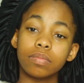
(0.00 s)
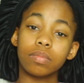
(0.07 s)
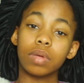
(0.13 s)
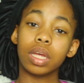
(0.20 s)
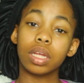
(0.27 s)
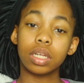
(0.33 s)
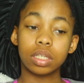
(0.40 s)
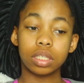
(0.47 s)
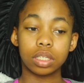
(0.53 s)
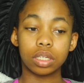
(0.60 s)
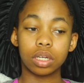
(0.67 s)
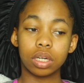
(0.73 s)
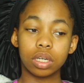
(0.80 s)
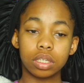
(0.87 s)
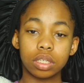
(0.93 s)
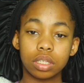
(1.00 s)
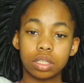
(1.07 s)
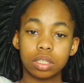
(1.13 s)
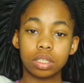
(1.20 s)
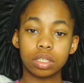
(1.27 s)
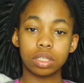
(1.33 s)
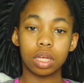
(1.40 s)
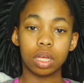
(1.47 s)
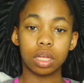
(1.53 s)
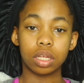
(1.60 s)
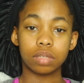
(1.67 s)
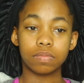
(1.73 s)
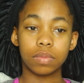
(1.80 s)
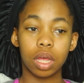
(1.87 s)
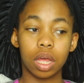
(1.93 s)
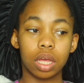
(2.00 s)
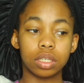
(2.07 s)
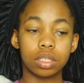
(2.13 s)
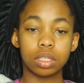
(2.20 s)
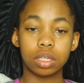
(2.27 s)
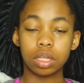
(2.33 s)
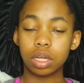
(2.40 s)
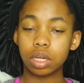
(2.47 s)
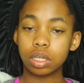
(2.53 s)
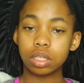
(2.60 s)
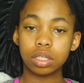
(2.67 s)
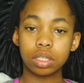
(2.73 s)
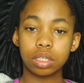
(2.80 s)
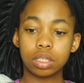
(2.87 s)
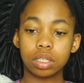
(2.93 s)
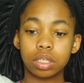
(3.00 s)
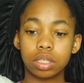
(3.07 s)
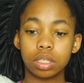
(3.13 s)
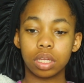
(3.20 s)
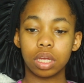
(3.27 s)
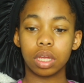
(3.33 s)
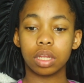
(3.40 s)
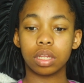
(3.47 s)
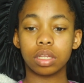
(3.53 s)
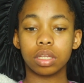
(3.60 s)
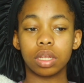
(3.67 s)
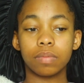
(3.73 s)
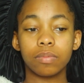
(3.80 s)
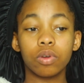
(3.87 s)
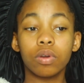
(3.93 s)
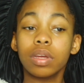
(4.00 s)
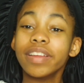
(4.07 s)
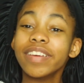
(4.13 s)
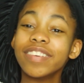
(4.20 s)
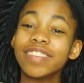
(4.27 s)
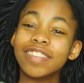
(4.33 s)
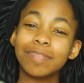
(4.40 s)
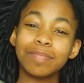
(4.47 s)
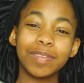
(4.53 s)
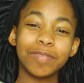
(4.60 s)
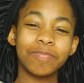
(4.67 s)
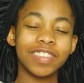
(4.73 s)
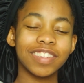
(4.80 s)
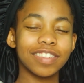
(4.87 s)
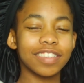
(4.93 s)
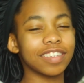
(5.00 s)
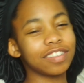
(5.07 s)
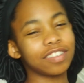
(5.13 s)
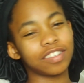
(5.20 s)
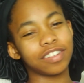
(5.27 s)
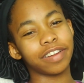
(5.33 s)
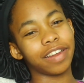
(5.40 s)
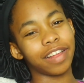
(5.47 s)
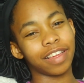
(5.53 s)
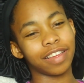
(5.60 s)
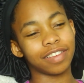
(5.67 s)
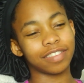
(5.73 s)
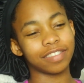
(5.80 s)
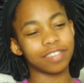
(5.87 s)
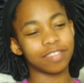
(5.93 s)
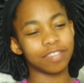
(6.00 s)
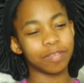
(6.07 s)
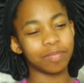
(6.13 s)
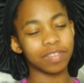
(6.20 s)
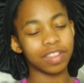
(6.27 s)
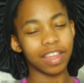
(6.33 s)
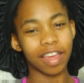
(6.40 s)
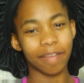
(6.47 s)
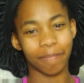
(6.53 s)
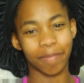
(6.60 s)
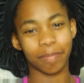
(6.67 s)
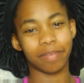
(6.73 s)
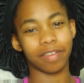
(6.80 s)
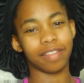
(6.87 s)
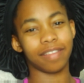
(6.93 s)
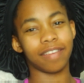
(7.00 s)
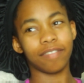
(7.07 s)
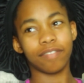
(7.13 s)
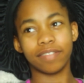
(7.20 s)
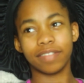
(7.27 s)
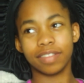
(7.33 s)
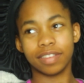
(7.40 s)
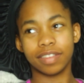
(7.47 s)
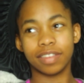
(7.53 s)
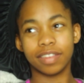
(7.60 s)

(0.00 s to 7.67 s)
My head still hurts and my eyes still hurt. And I'm going to go see my big sister today, so I'm really happy about that one.